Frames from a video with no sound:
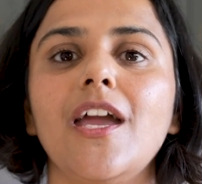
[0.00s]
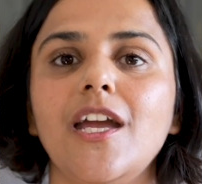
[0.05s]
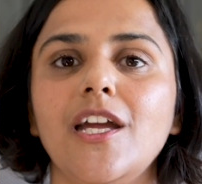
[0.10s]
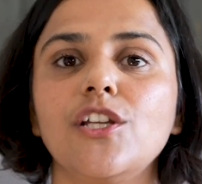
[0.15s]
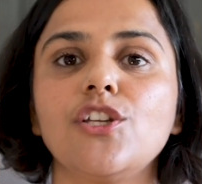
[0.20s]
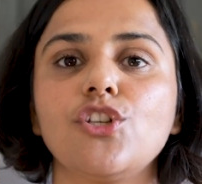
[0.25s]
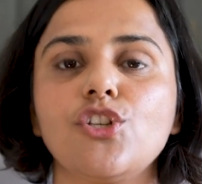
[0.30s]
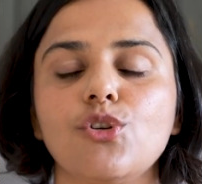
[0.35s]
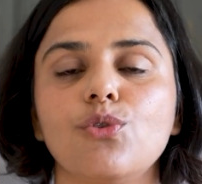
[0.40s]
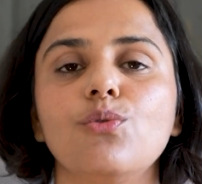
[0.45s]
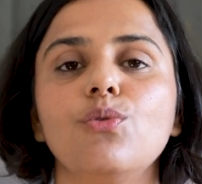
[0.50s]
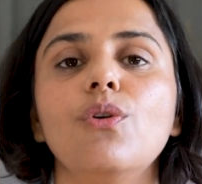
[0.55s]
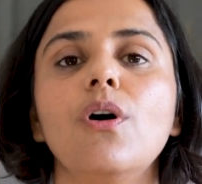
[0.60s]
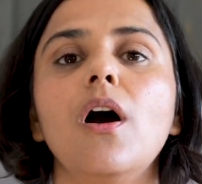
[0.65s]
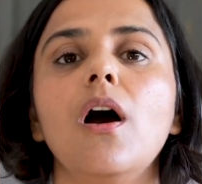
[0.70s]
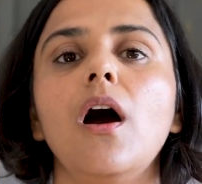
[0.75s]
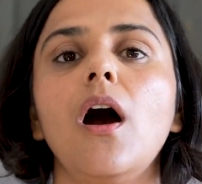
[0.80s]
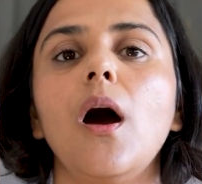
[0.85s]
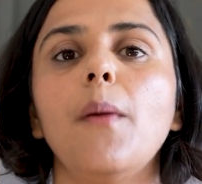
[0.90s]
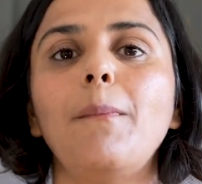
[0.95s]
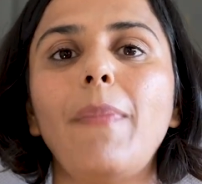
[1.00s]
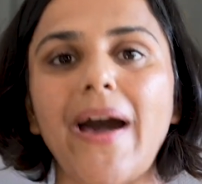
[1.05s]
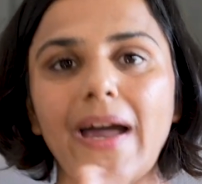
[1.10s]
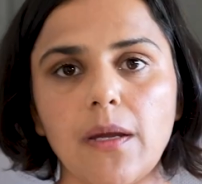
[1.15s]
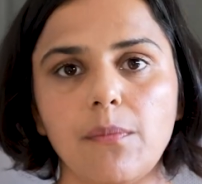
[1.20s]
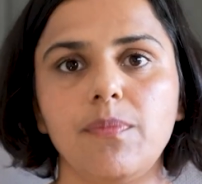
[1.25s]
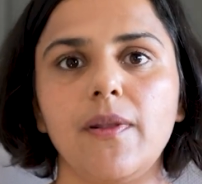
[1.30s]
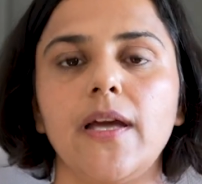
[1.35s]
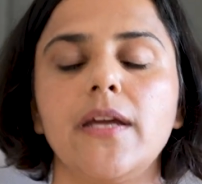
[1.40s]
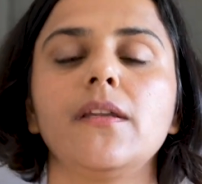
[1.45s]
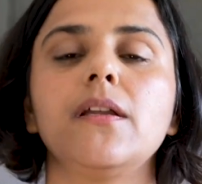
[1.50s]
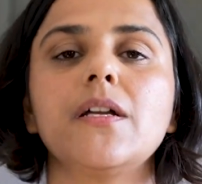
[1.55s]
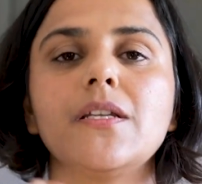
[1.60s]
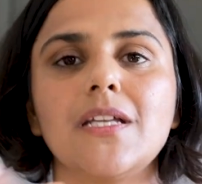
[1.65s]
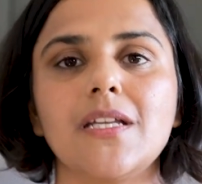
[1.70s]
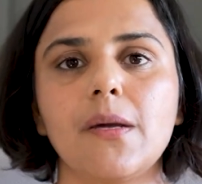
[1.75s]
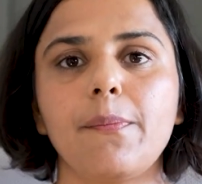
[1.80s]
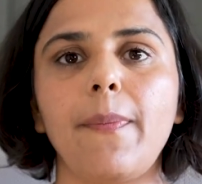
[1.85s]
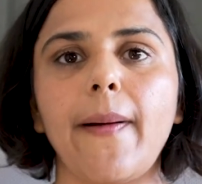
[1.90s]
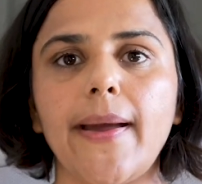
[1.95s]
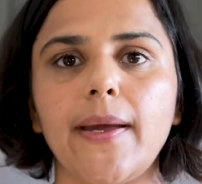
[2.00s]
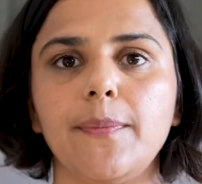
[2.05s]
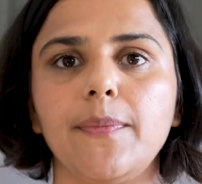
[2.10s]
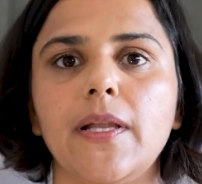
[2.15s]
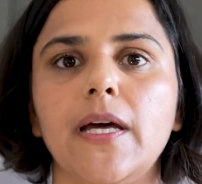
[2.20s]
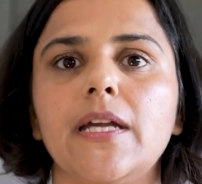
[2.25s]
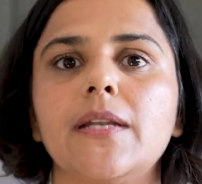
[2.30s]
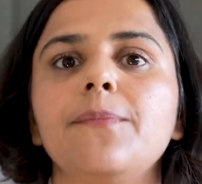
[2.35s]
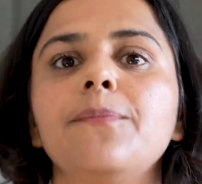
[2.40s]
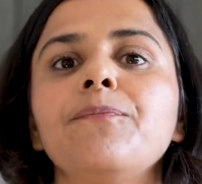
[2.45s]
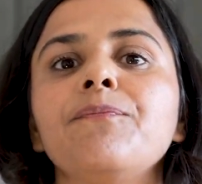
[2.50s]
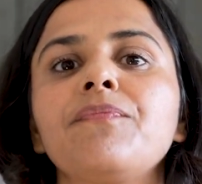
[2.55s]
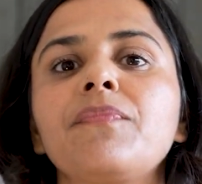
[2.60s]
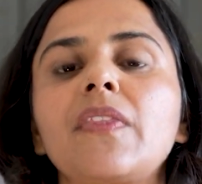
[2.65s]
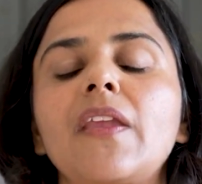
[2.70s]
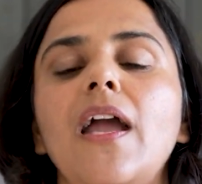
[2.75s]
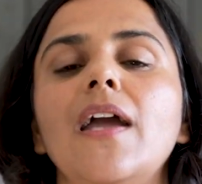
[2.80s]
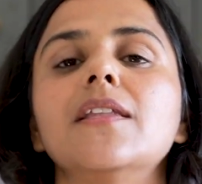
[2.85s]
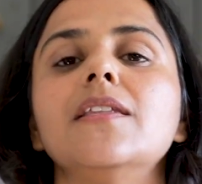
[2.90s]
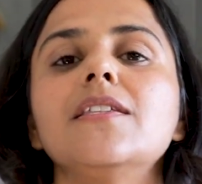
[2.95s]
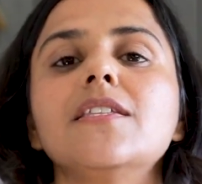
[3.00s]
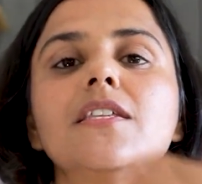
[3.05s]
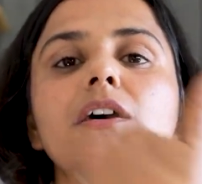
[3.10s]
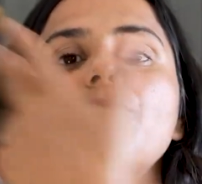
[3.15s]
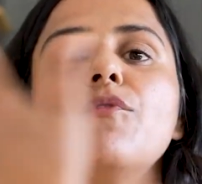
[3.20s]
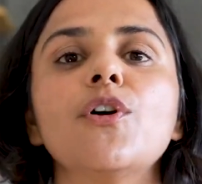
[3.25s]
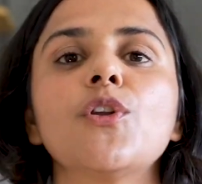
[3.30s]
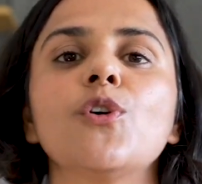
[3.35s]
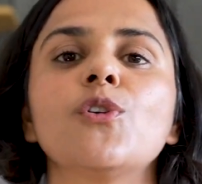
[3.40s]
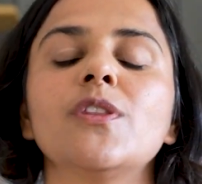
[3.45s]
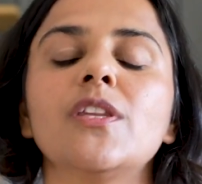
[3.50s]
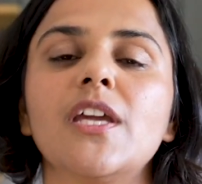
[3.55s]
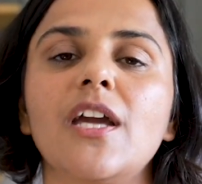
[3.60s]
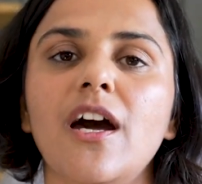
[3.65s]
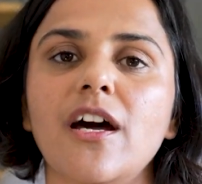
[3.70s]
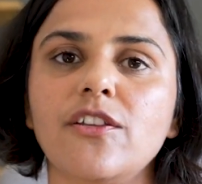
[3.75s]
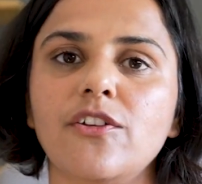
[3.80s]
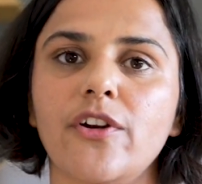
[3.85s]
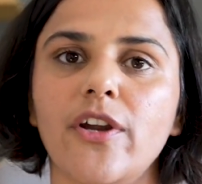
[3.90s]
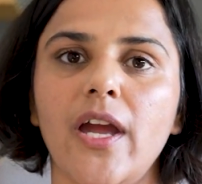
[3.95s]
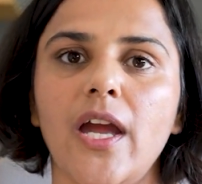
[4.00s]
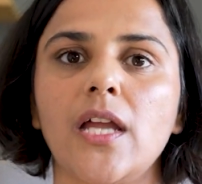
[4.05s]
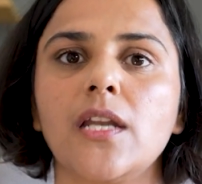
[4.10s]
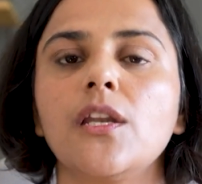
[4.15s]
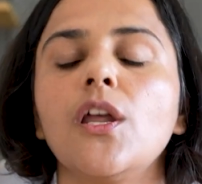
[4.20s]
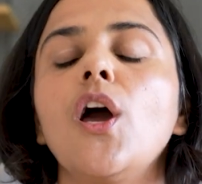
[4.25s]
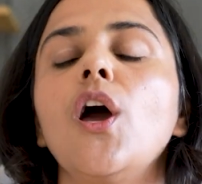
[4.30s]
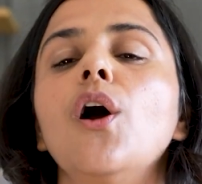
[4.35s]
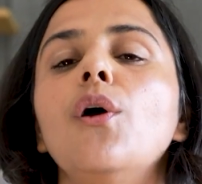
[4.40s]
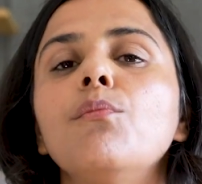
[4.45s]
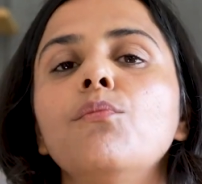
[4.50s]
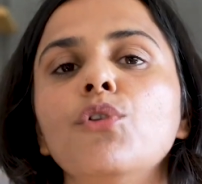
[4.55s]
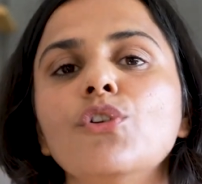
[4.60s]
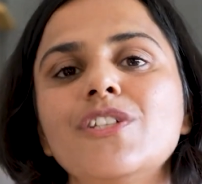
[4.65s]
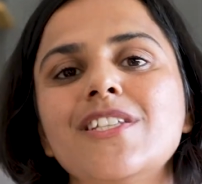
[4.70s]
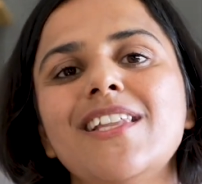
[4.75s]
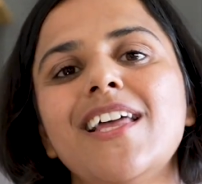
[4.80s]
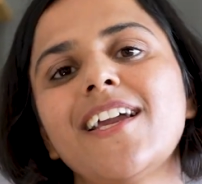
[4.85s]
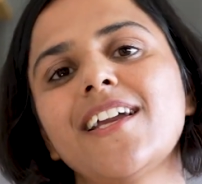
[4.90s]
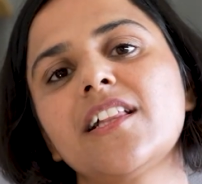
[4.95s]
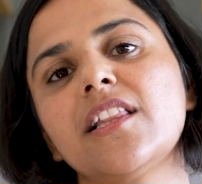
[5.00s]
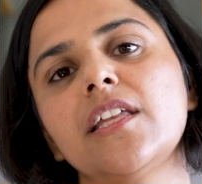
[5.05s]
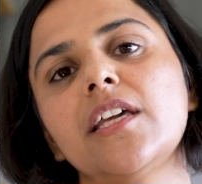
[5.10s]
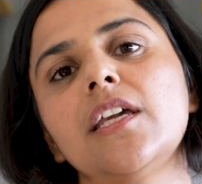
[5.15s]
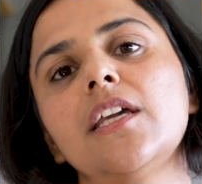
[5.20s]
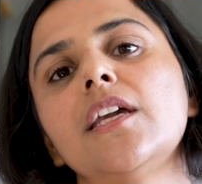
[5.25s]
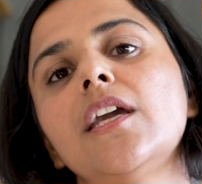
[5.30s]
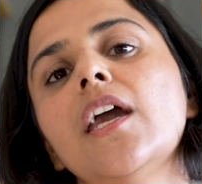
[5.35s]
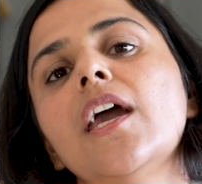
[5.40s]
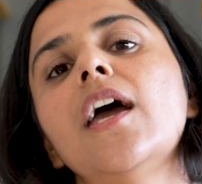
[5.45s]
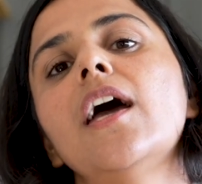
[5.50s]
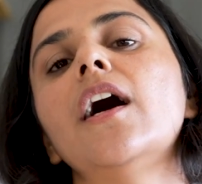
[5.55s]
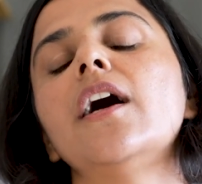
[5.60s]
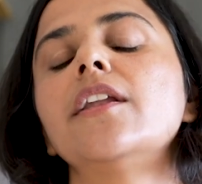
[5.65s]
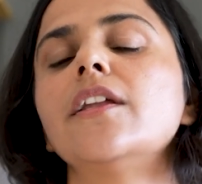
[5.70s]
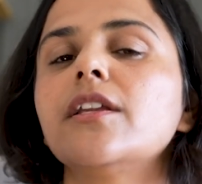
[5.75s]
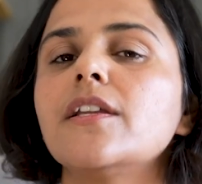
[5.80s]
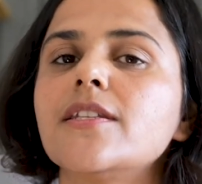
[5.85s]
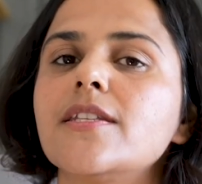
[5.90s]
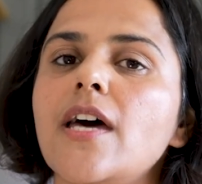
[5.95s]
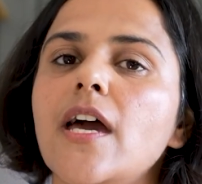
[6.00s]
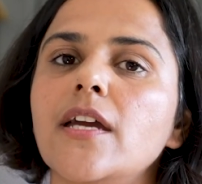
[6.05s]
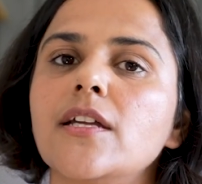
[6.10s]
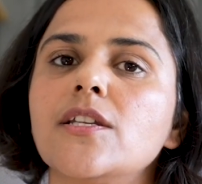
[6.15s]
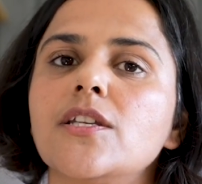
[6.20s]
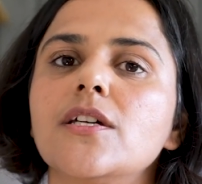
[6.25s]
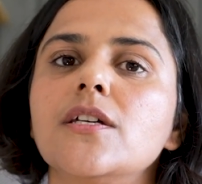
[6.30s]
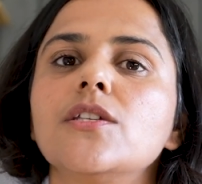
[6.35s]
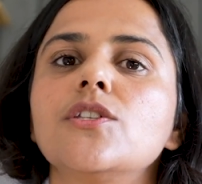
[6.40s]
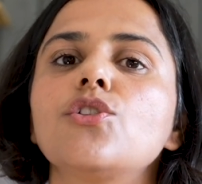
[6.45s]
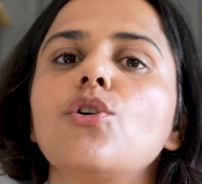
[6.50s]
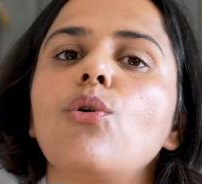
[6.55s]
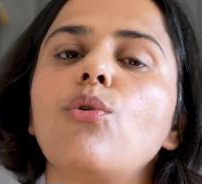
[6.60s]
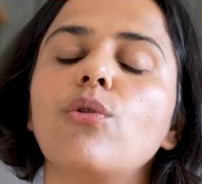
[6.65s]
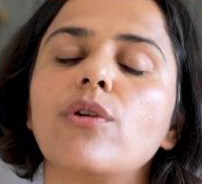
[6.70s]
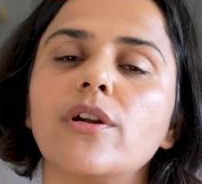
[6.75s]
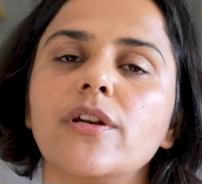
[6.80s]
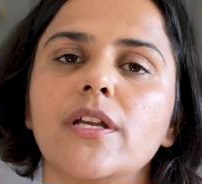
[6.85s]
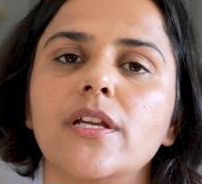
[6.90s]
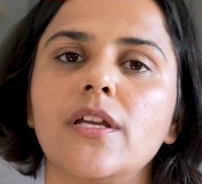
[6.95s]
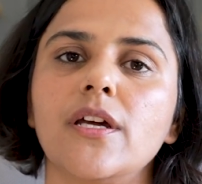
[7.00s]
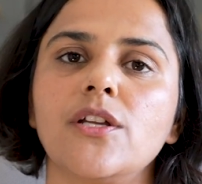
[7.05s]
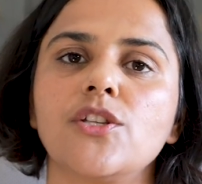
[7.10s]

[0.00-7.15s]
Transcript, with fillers: into a pipeline a data pipeline and someone on the other end, most likely a data scientist or a data